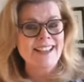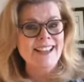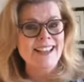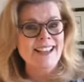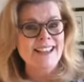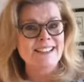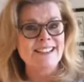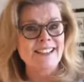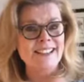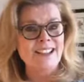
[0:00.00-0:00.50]

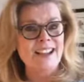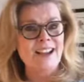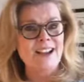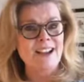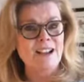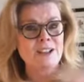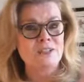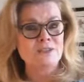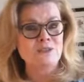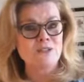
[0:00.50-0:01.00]
And
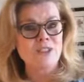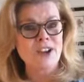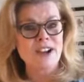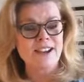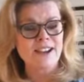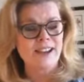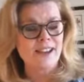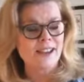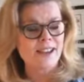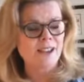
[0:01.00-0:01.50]
on um,
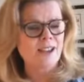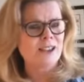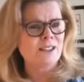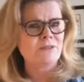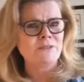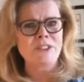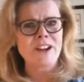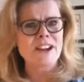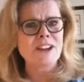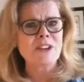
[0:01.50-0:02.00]
Friday,
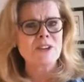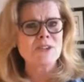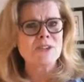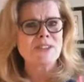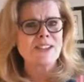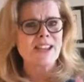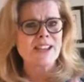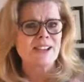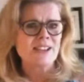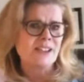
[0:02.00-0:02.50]
Friday or
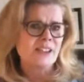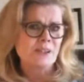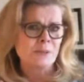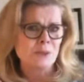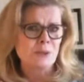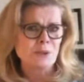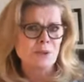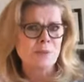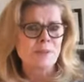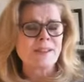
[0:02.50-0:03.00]
Saturday,
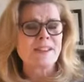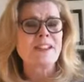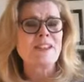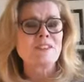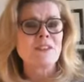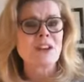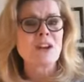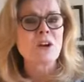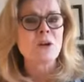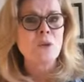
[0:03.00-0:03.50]
we will be
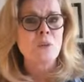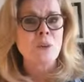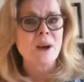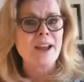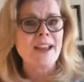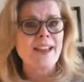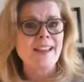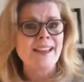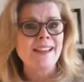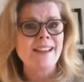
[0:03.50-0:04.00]
giving
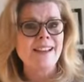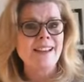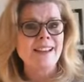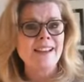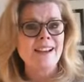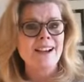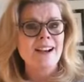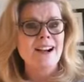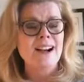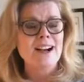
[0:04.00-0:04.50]
away
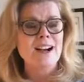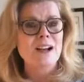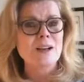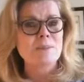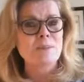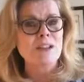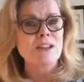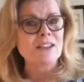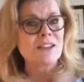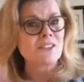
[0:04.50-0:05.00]

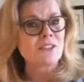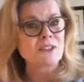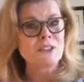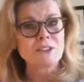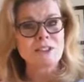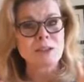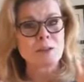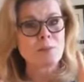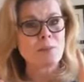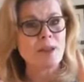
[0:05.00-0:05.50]
um, another
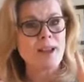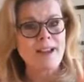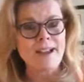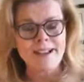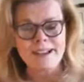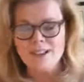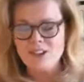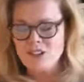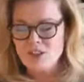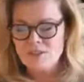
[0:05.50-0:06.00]
little
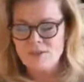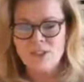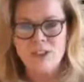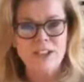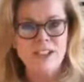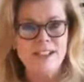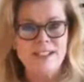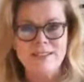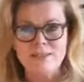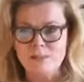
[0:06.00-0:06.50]
package of
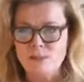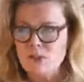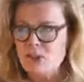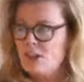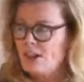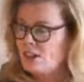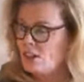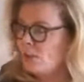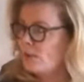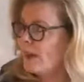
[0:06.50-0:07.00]
goodies, which
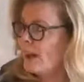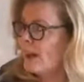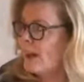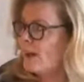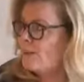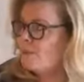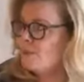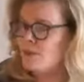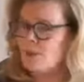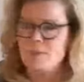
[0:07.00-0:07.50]
I don't
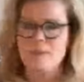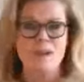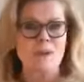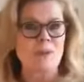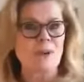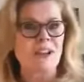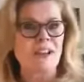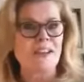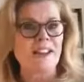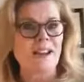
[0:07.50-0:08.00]
have with me
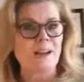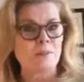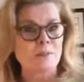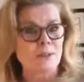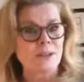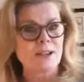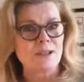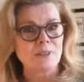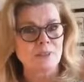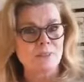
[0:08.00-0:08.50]
right now,
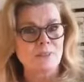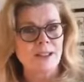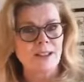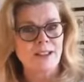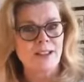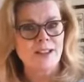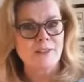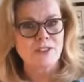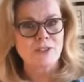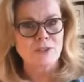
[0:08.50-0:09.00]
but I'll, I'll
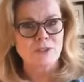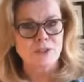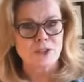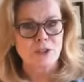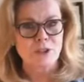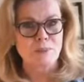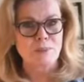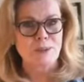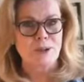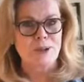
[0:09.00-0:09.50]
have it for
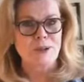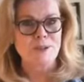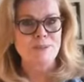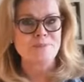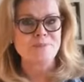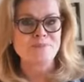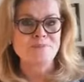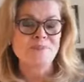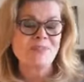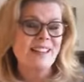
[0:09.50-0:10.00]
you tomorrow.
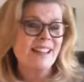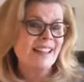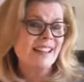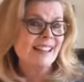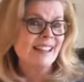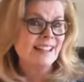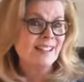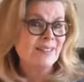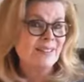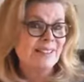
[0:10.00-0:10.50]

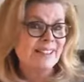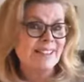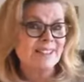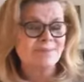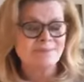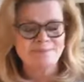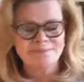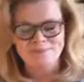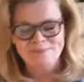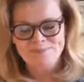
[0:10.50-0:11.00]

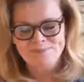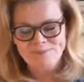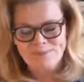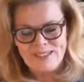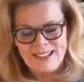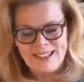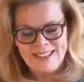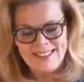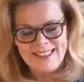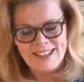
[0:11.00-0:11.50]
Anyway,
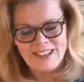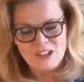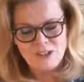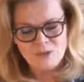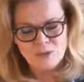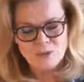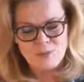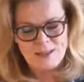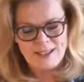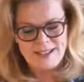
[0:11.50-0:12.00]
thank you
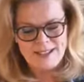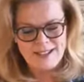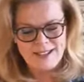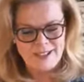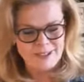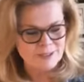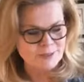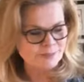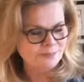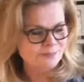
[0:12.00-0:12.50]
for being
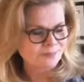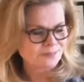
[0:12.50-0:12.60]
here.